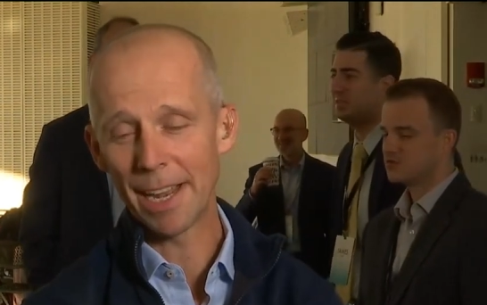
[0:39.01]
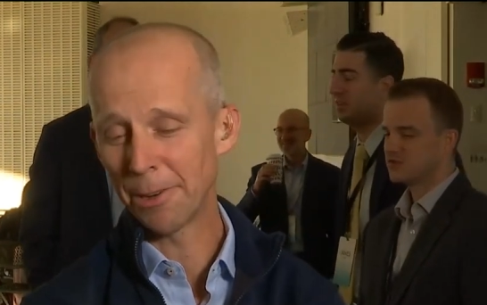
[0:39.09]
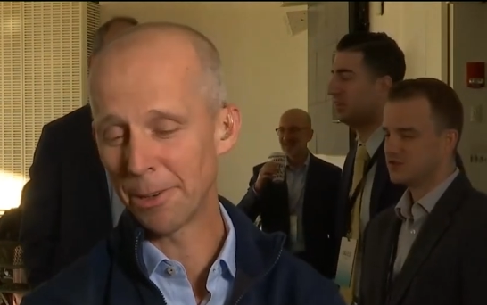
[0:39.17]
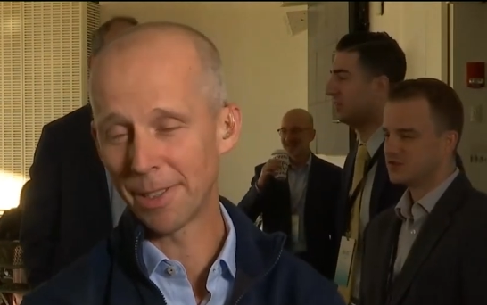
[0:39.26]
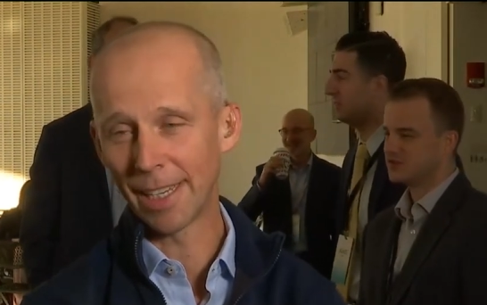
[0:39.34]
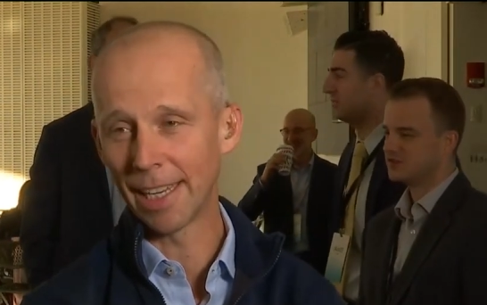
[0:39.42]
Speaker 1: I
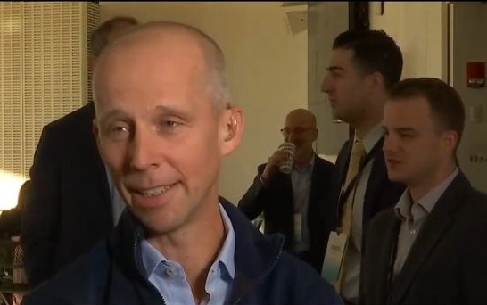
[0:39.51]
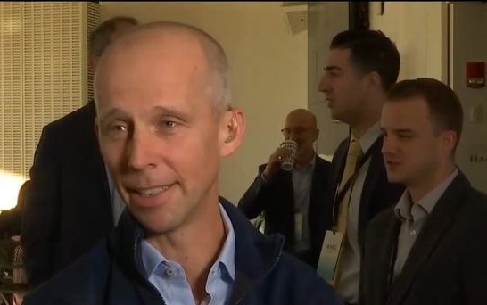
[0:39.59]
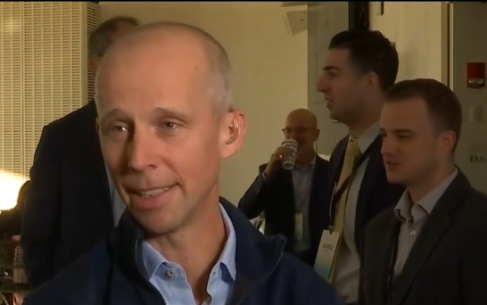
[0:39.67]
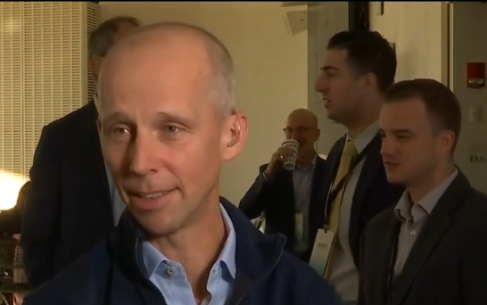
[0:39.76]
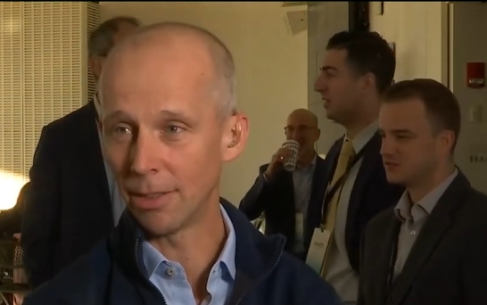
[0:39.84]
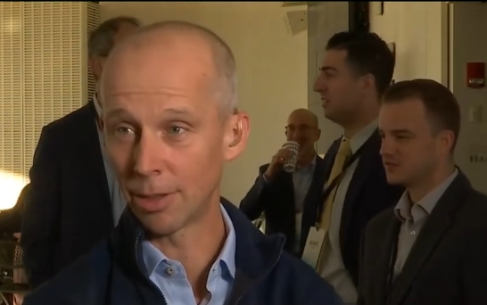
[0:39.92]
understand
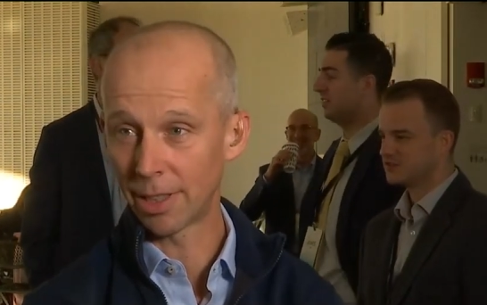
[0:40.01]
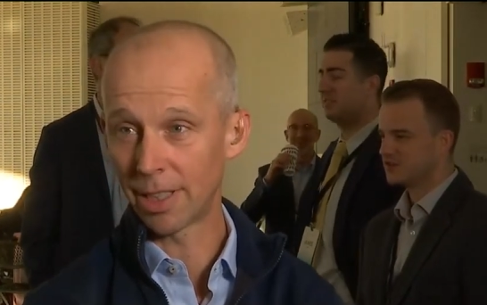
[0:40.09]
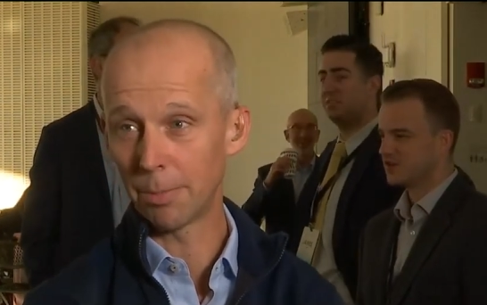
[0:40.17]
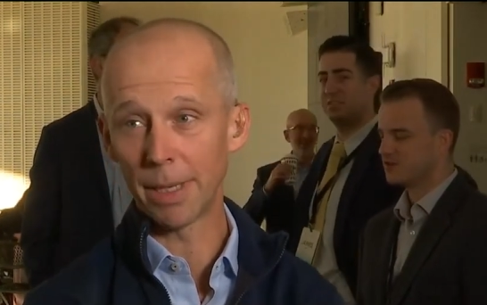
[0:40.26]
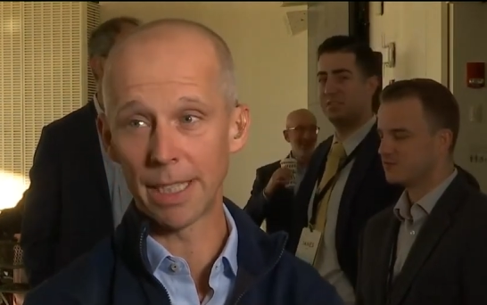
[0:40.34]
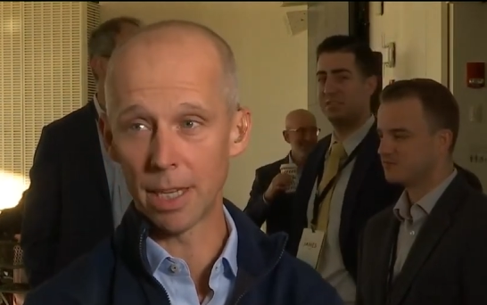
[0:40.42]
that, look,
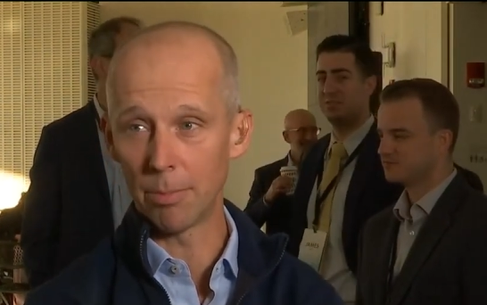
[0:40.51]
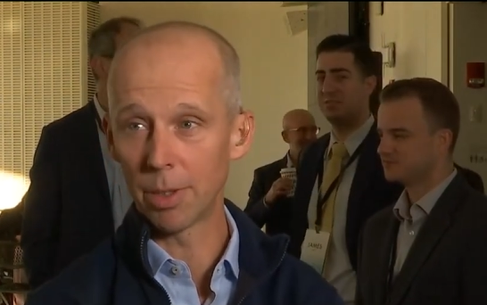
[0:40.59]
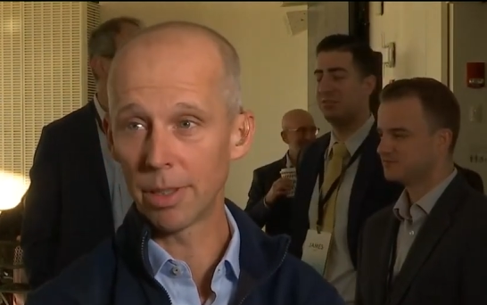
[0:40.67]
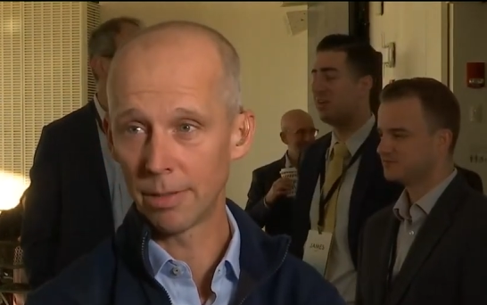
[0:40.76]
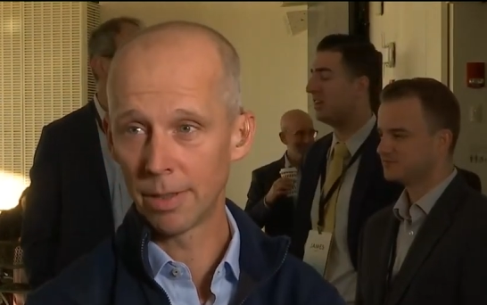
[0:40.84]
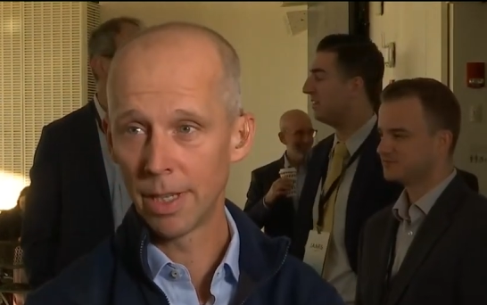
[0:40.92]
it's a big
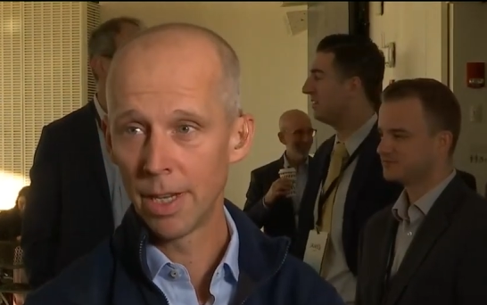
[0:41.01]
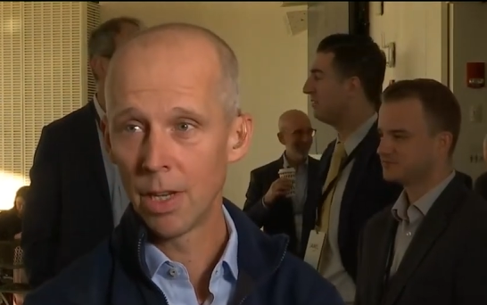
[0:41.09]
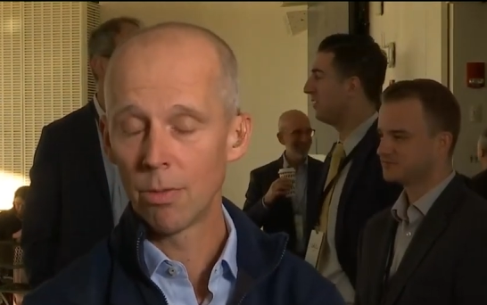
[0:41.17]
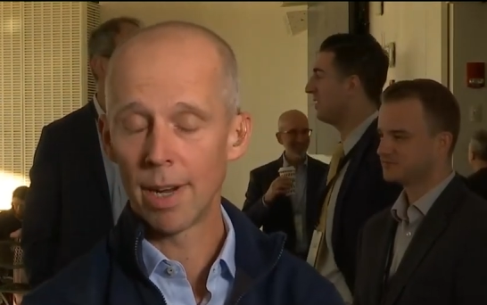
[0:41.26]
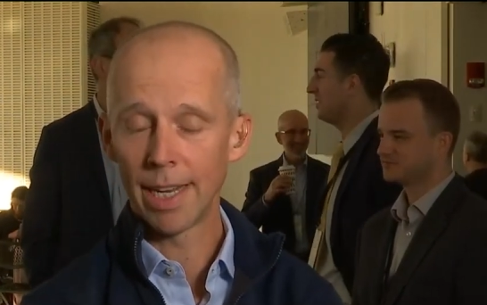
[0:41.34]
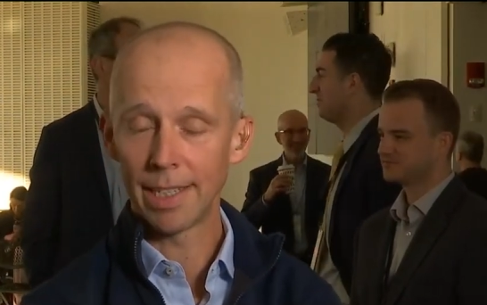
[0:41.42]
number,
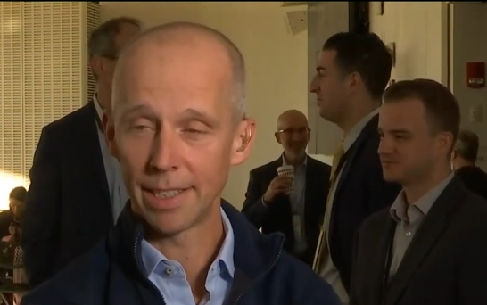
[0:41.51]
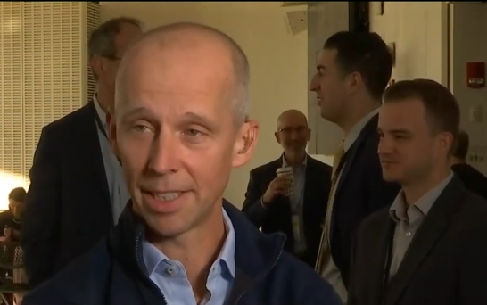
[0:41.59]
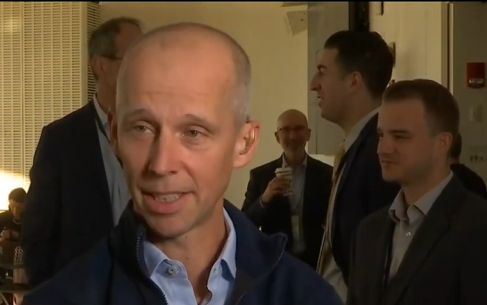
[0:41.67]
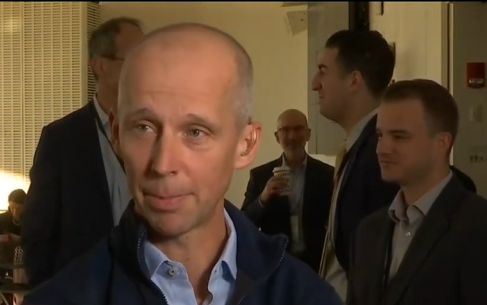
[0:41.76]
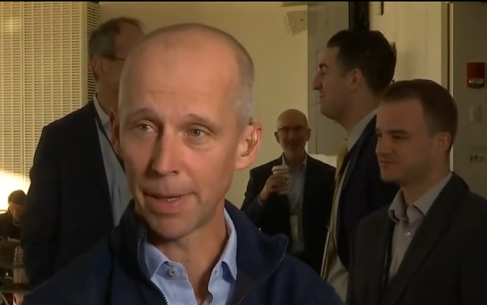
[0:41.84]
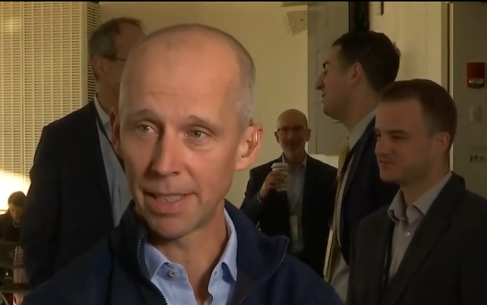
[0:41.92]
right, and
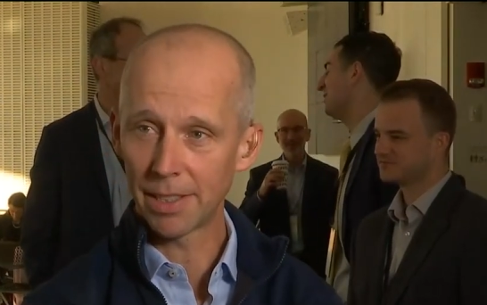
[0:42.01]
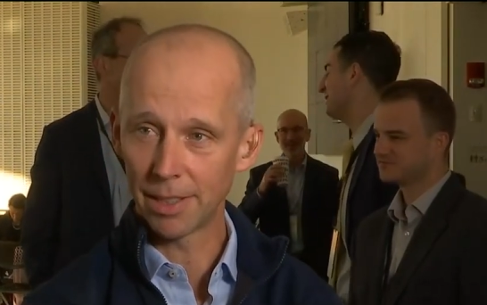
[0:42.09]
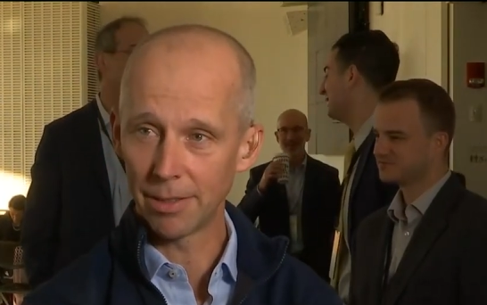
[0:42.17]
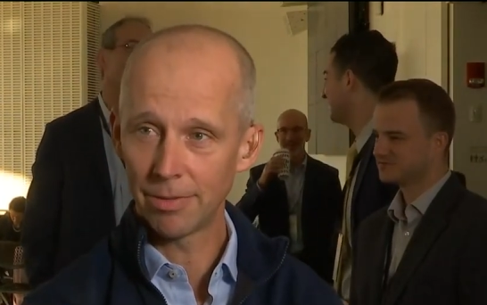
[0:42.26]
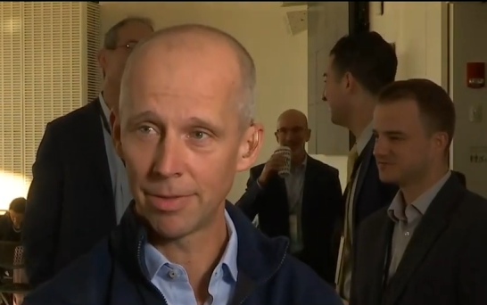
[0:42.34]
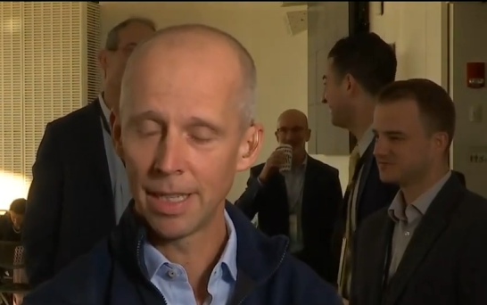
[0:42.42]
it's
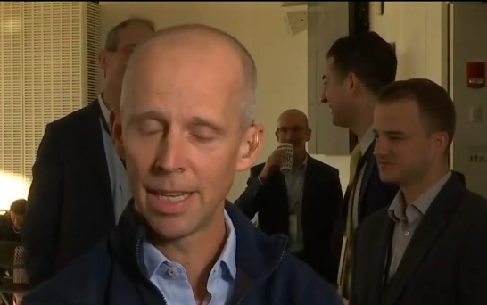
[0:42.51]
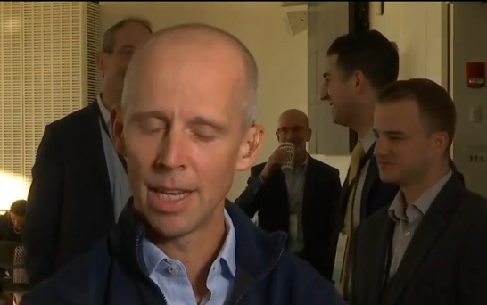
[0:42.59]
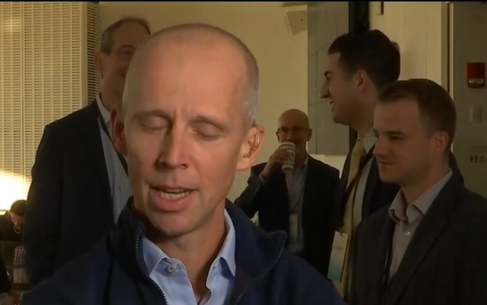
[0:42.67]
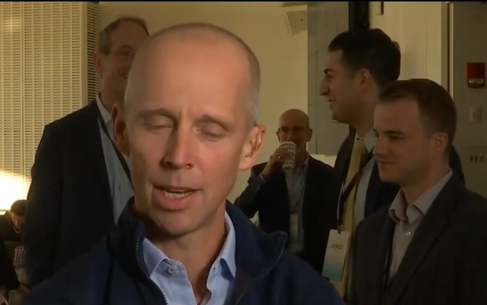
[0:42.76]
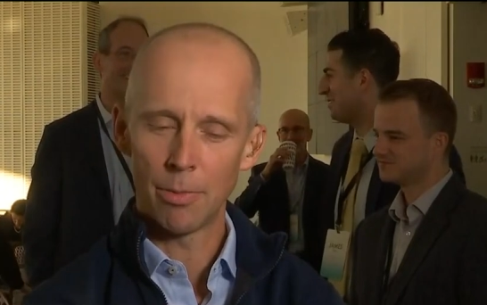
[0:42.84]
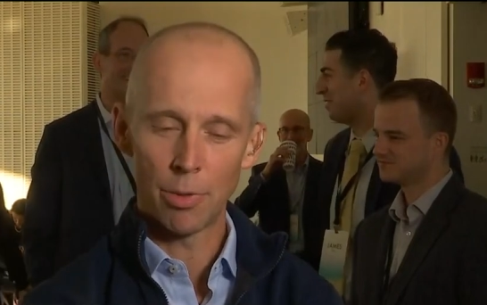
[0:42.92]
expensive.
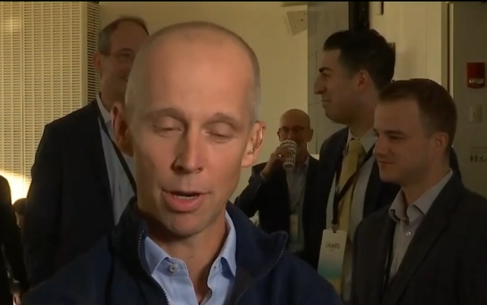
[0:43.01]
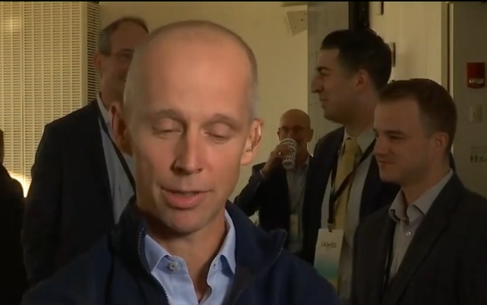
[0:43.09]
Uh, we